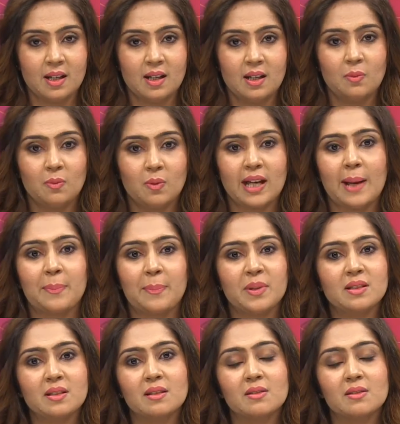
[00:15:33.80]
What
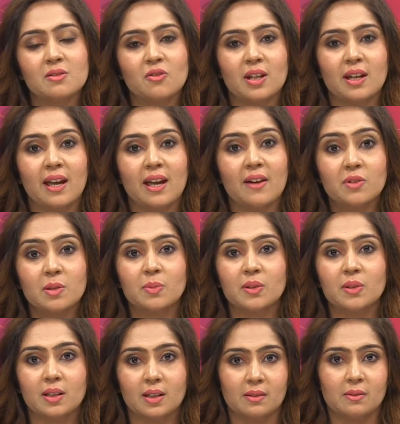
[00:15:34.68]
happens is today
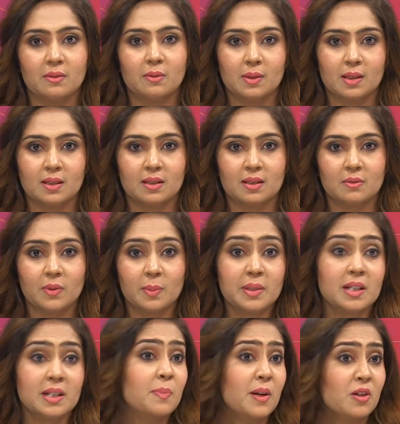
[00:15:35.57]
everybody, women
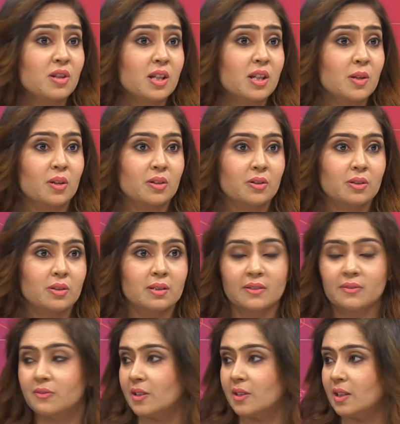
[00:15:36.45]
especially, want to
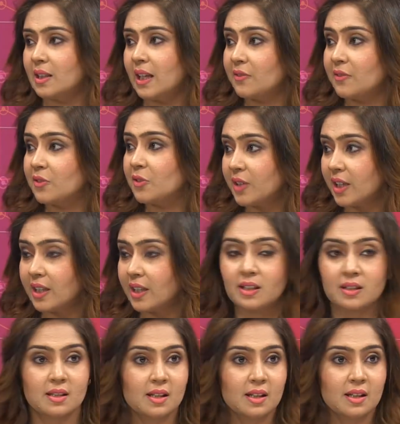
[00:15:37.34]
live a life of
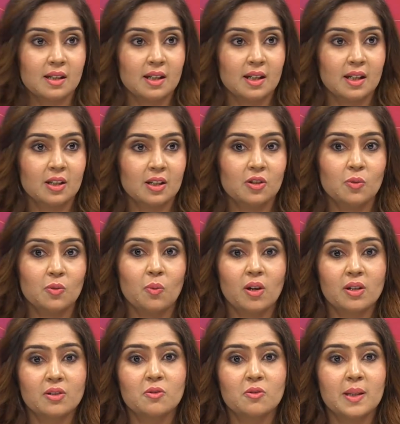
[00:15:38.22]
dignity. You
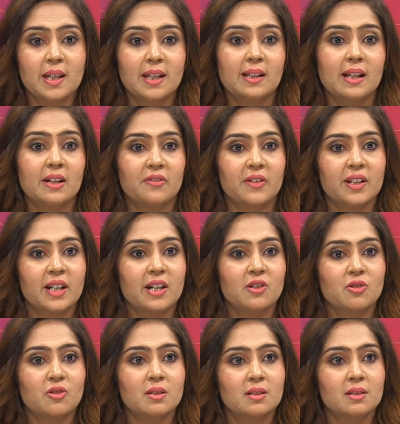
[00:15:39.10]
want to be that
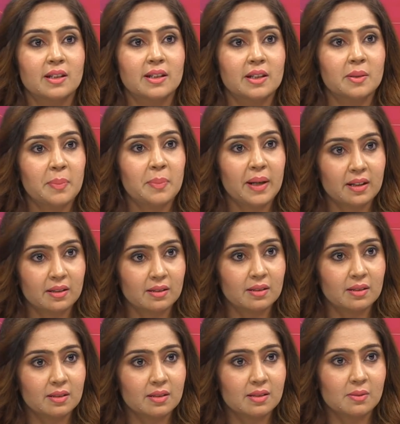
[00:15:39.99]
financial
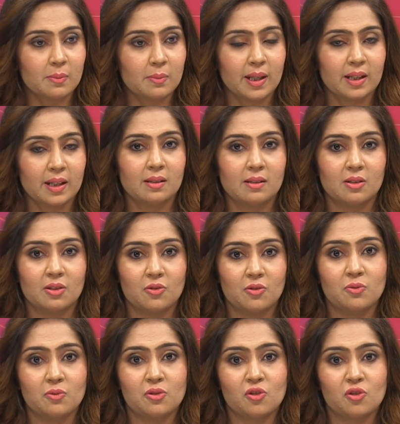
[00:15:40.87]
independent when
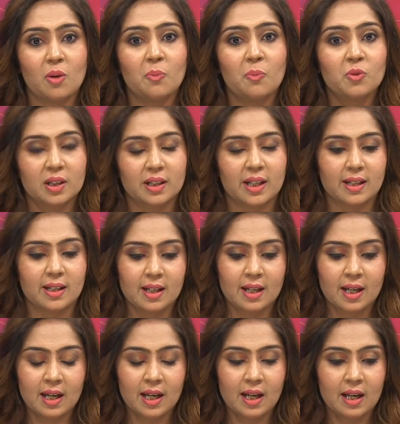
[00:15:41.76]
you stop working.
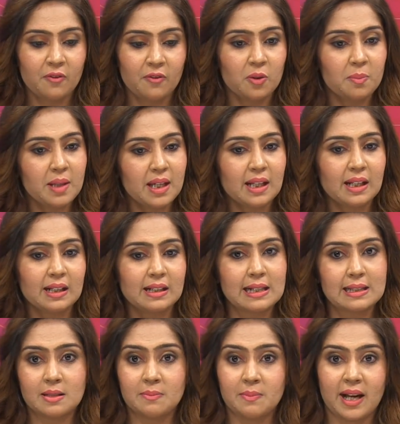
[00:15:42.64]
For me, it
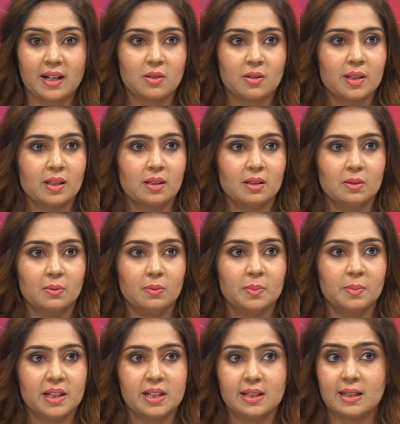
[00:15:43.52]
doesn't matter whether the
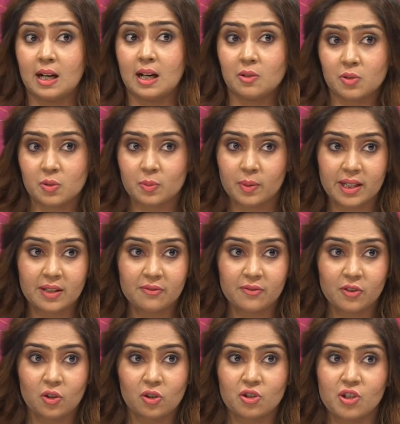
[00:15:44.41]
woman is a housewife
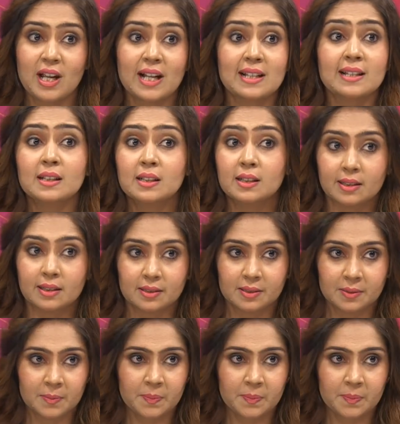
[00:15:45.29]
or she has a career.